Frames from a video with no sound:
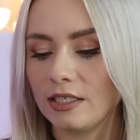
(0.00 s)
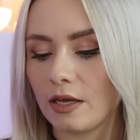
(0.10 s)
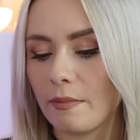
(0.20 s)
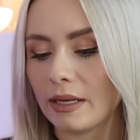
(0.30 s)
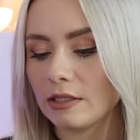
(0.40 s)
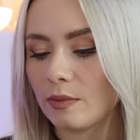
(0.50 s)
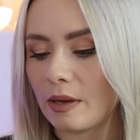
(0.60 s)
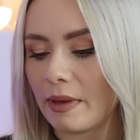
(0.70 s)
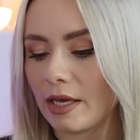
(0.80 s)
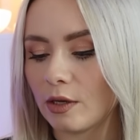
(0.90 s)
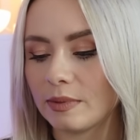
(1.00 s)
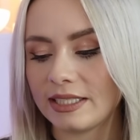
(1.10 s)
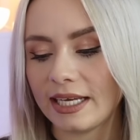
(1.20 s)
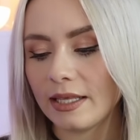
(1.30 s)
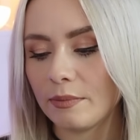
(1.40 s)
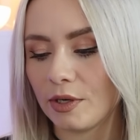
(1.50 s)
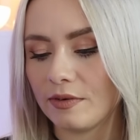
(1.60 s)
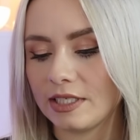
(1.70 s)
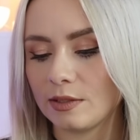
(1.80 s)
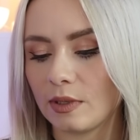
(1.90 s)
So it melts away makeup and daily
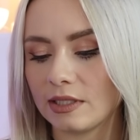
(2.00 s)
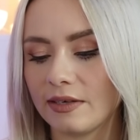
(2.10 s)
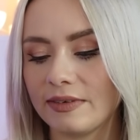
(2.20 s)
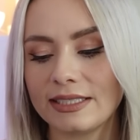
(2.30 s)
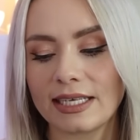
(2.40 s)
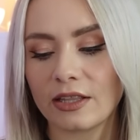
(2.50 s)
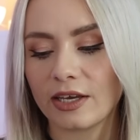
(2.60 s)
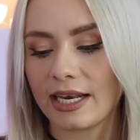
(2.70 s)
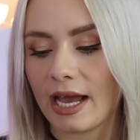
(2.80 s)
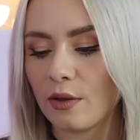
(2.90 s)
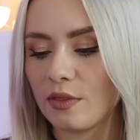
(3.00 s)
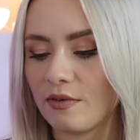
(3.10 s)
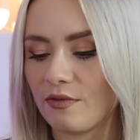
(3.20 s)
impurities whilst leaving skin looking healthy,